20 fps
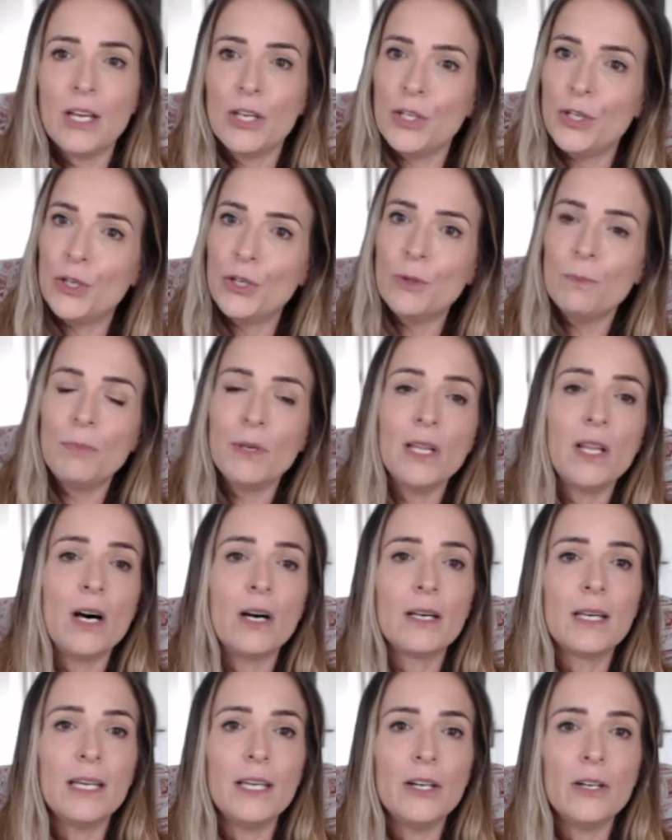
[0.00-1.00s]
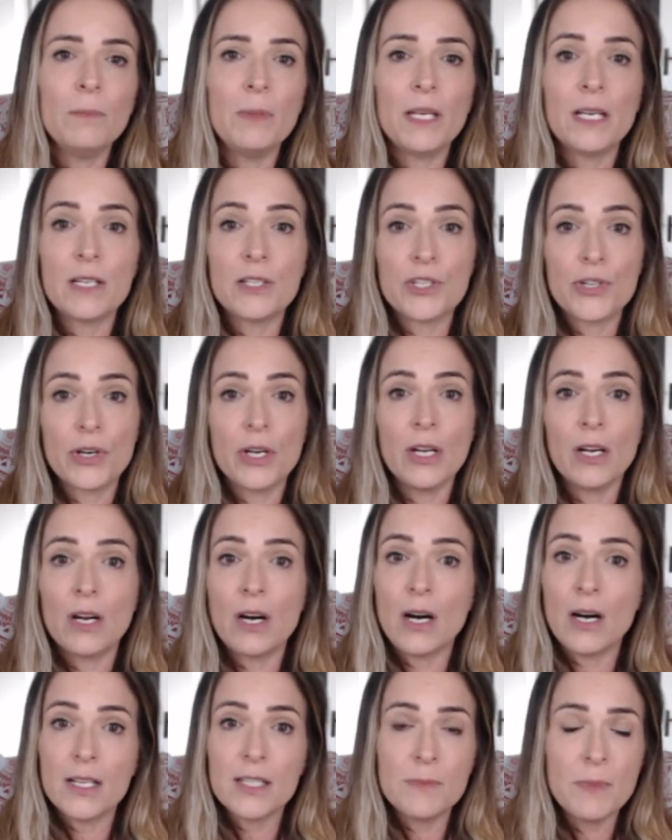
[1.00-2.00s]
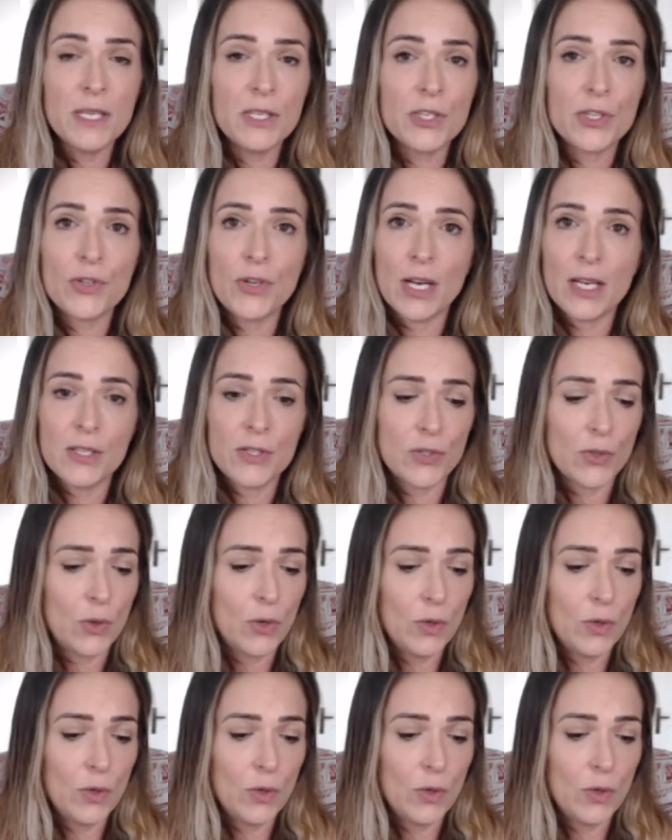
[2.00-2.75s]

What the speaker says: You don't belong here because you're going to cause me stress